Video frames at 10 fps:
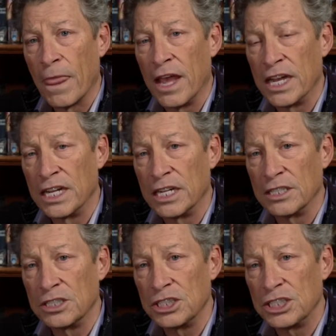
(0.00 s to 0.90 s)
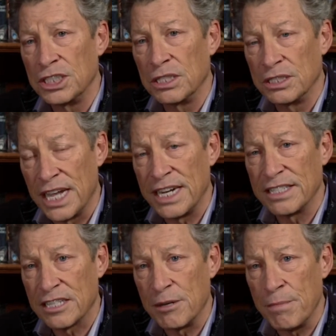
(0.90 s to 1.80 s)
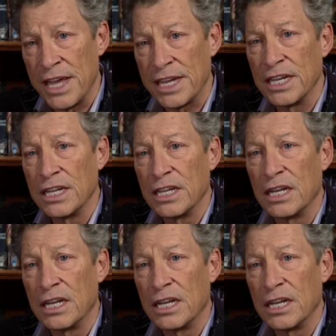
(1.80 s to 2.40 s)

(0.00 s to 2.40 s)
dentists can make